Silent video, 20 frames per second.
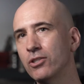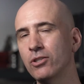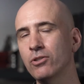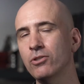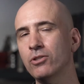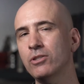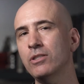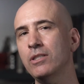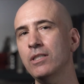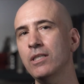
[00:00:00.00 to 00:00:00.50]
Do
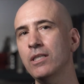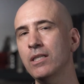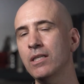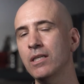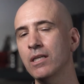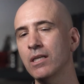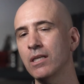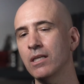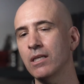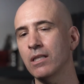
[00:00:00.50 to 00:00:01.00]
you
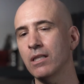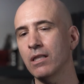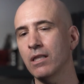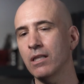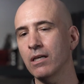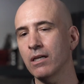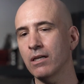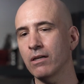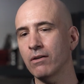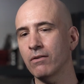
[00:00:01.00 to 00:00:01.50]
see
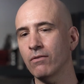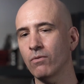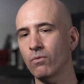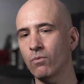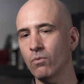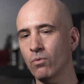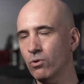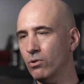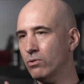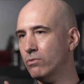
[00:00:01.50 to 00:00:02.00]
the
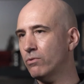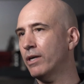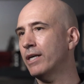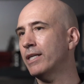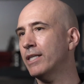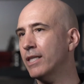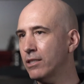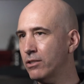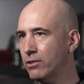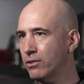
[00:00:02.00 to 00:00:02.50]
world we're
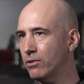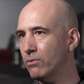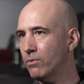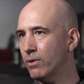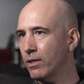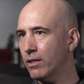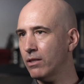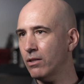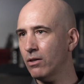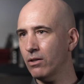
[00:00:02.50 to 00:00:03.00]
heading into
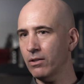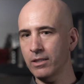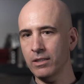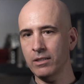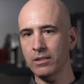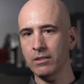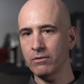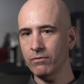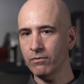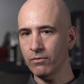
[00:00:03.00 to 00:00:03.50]
with all
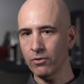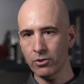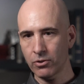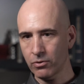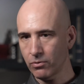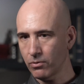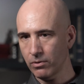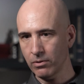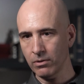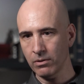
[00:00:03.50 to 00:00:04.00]
these
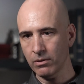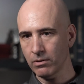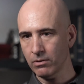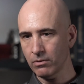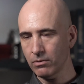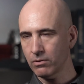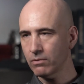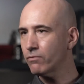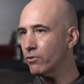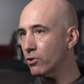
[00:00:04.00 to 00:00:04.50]

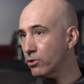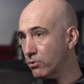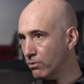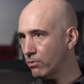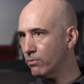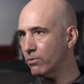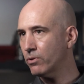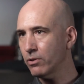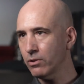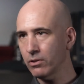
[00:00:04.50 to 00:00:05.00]
virtual
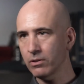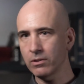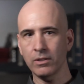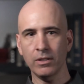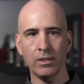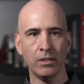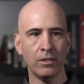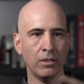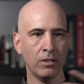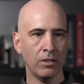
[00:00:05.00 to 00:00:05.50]
worlds
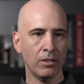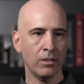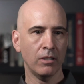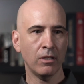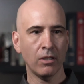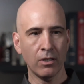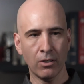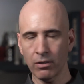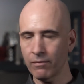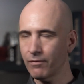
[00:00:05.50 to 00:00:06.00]
and
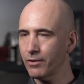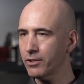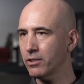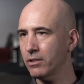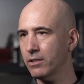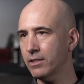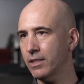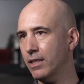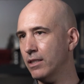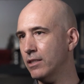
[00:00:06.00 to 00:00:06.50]

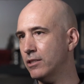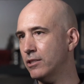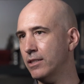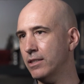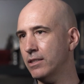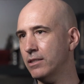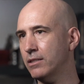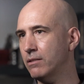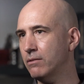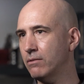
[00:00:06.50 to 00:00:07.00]
artificial
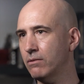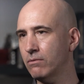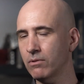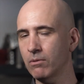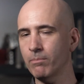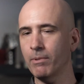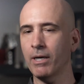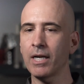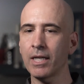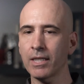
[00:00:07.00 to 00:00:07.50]
intelligence and
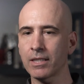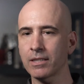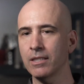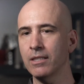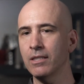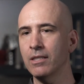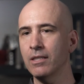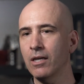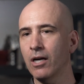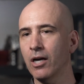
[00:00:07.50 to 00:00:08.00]
robotics?
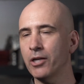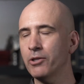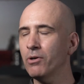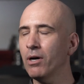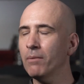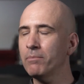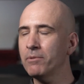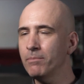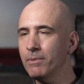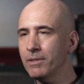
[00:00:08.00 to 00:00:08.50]
Are you
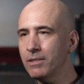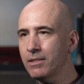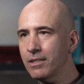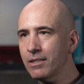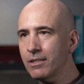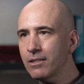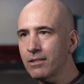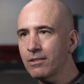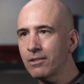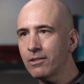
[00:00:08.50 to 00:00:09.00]

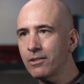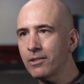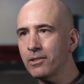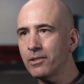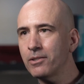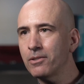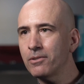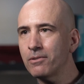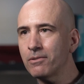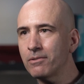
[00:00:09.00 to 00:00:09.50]
optimistic or are
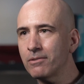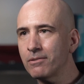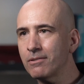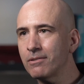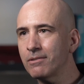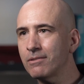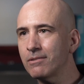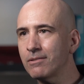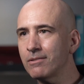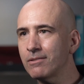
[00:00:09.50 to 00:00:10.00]
you
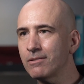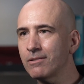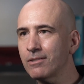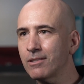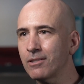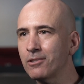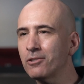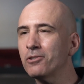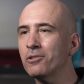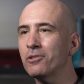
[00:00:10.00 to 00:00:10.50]

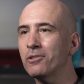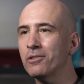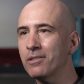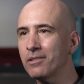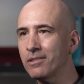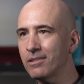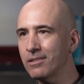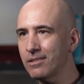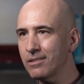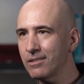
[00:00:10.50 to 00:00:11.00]

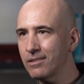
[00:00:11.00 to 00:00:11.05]
concerned?